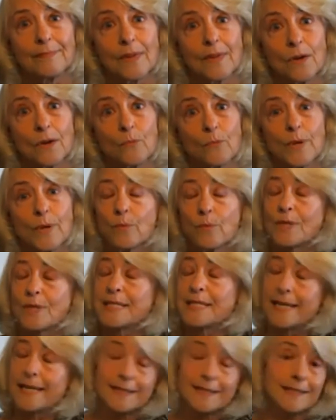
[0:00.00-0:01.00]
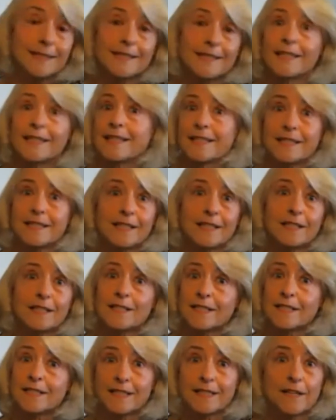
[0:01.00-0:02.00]
we wouldn't get statistical
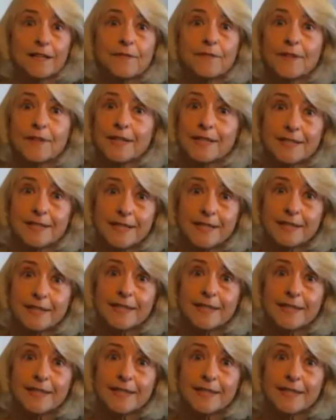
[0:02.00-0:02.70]
significance that